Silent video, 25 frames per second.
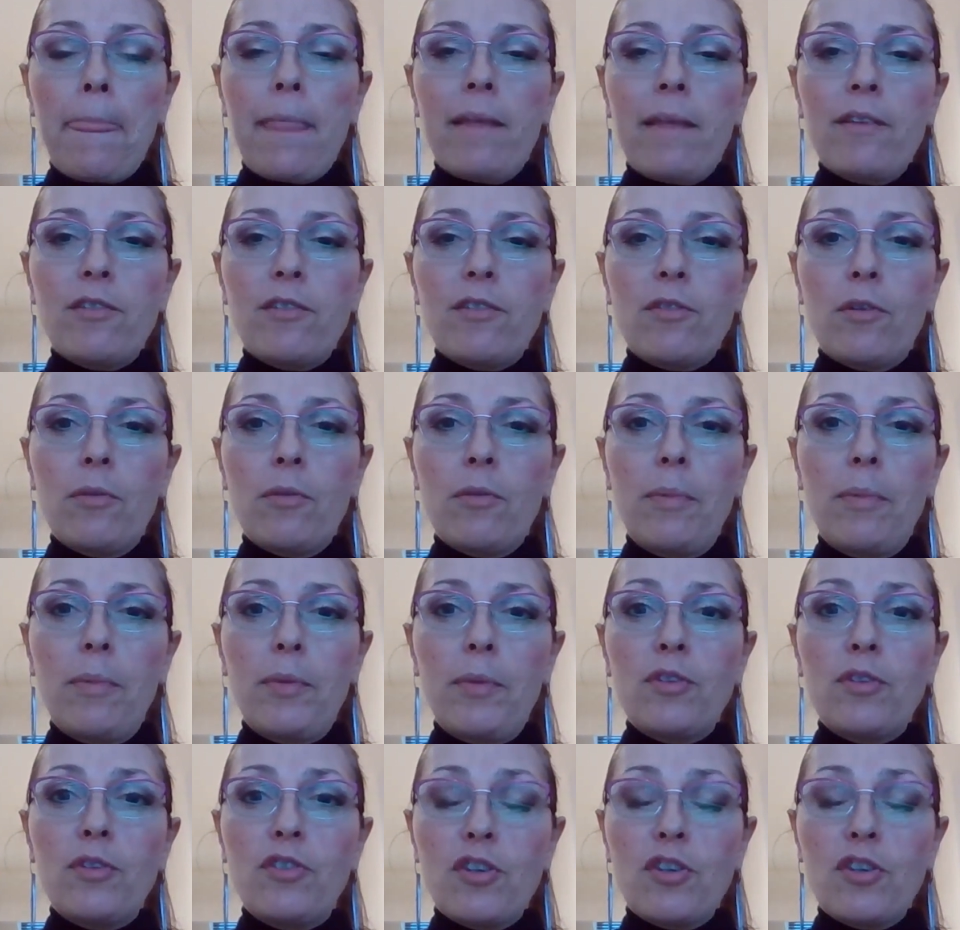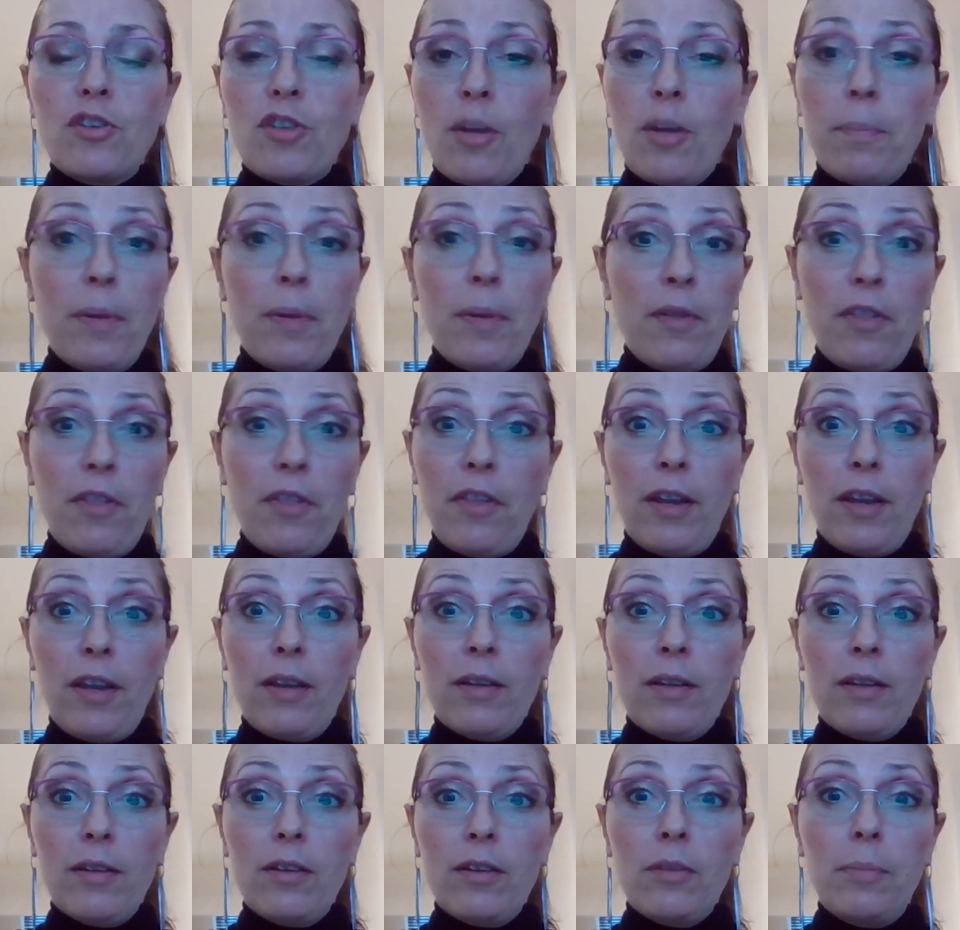So maybe to just stop and
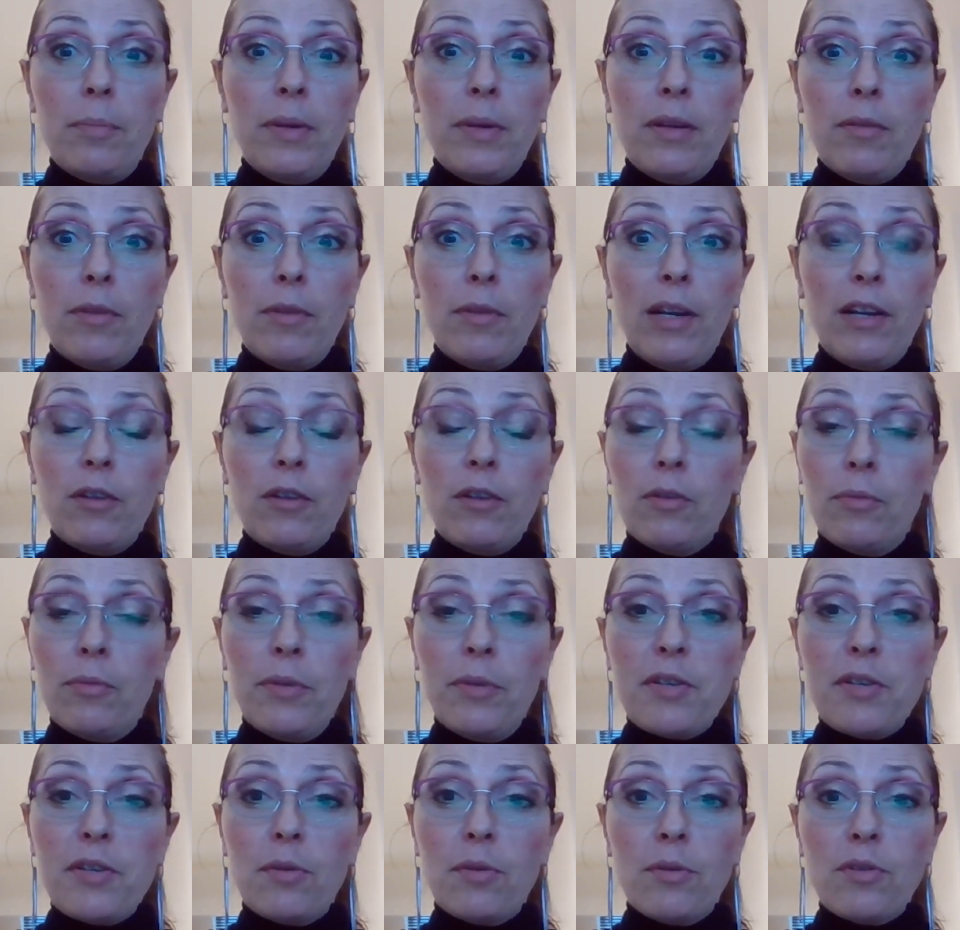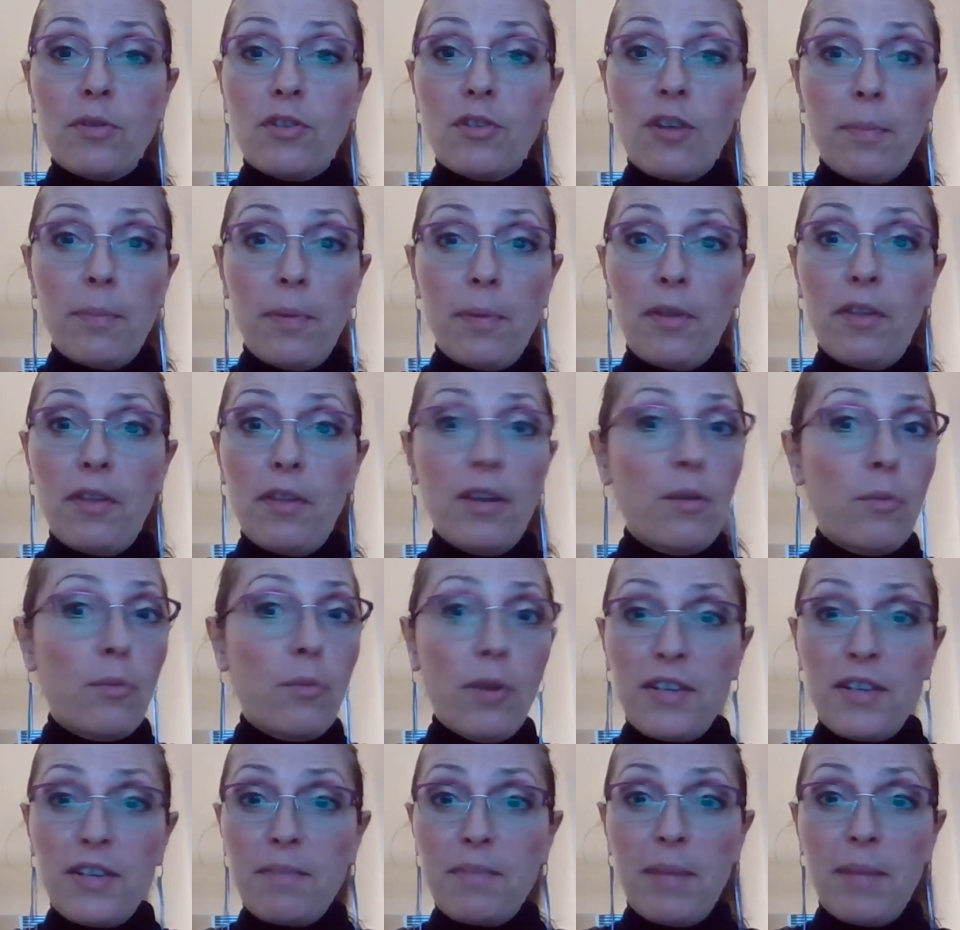think could be a really good resource. Stop and think,
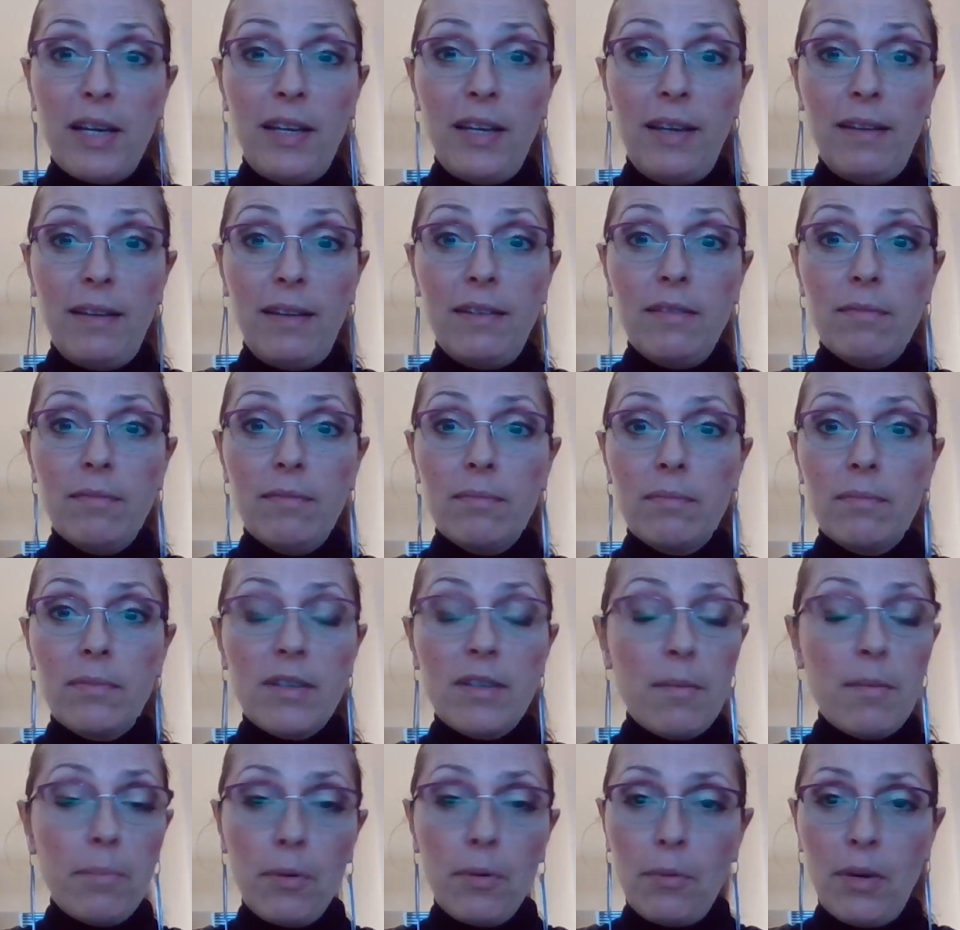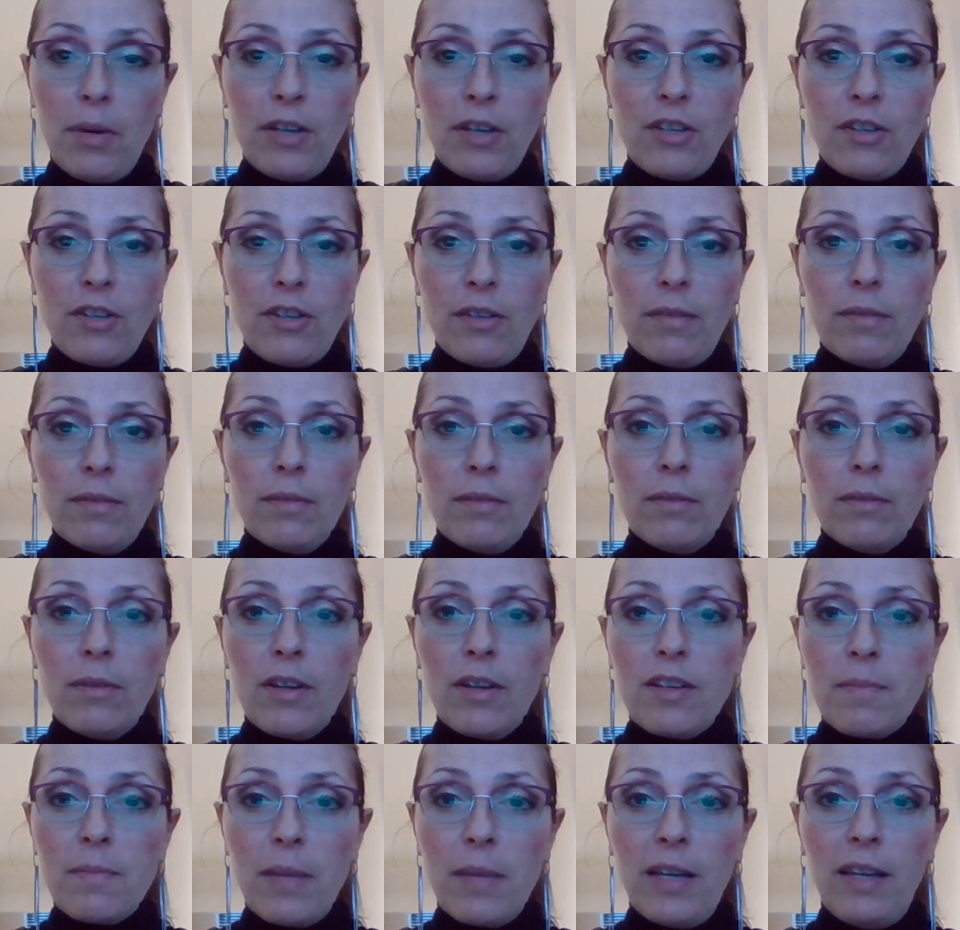what is my need? Simple question, what
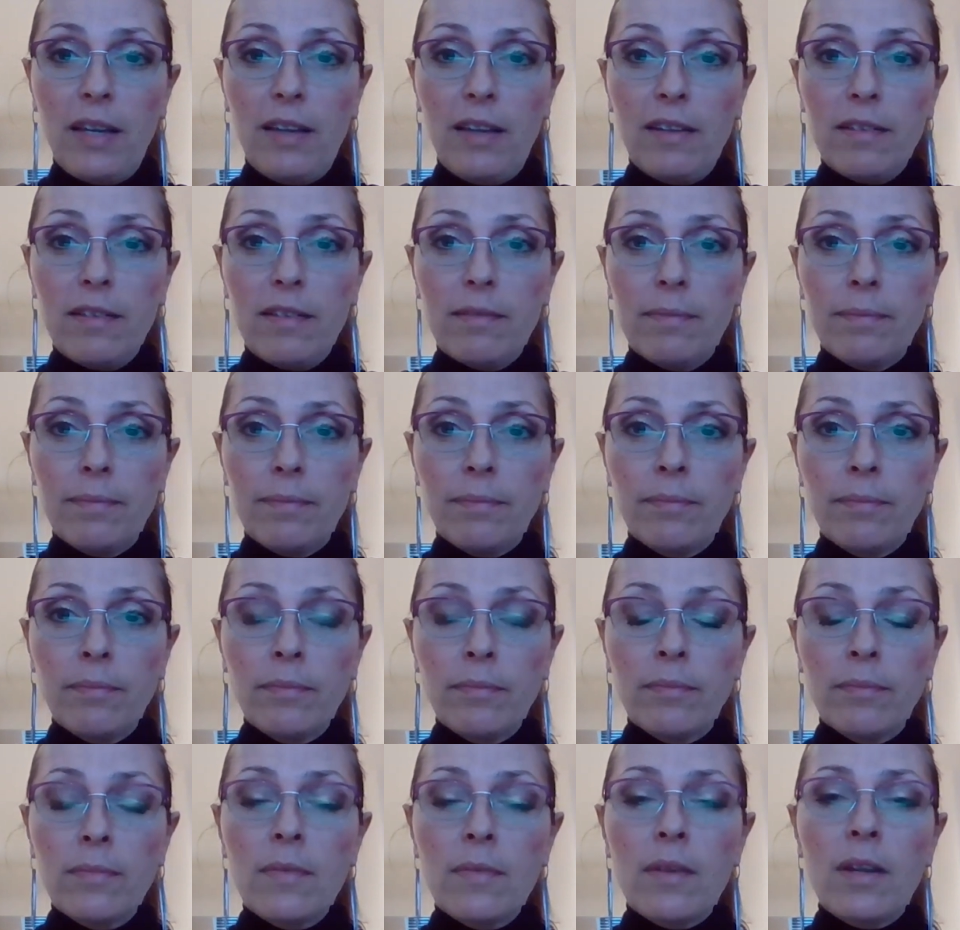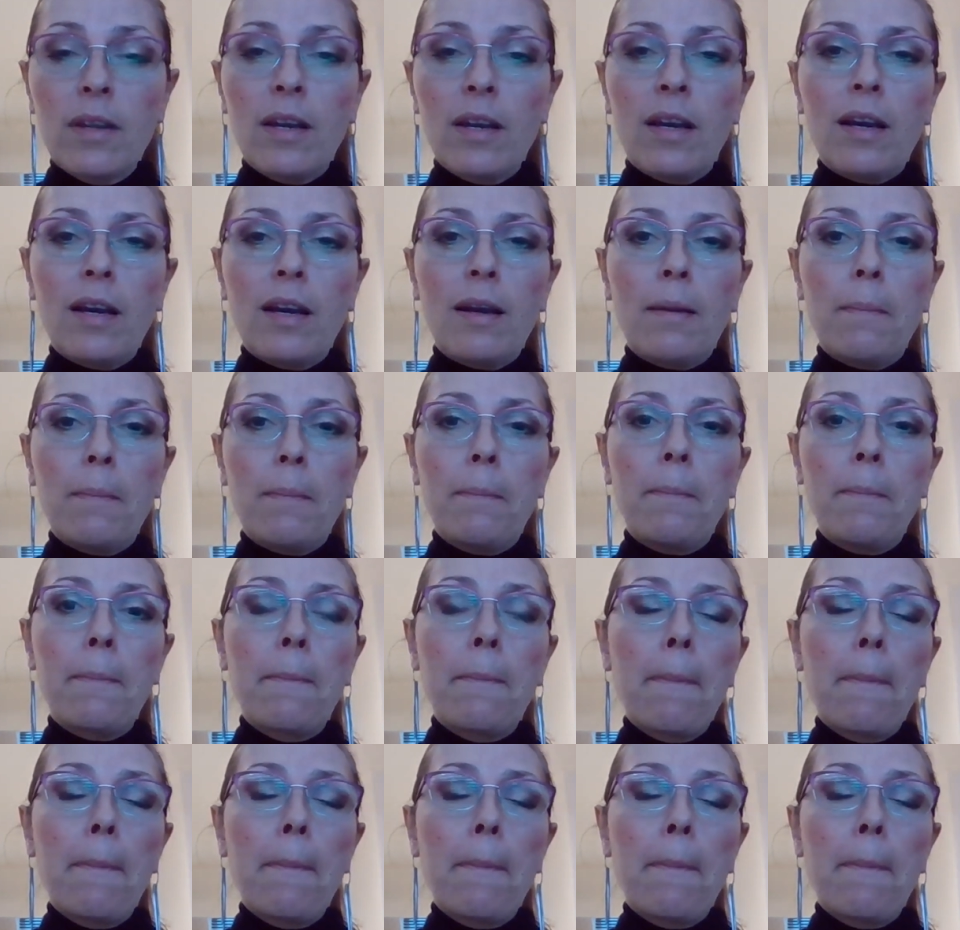is my need? I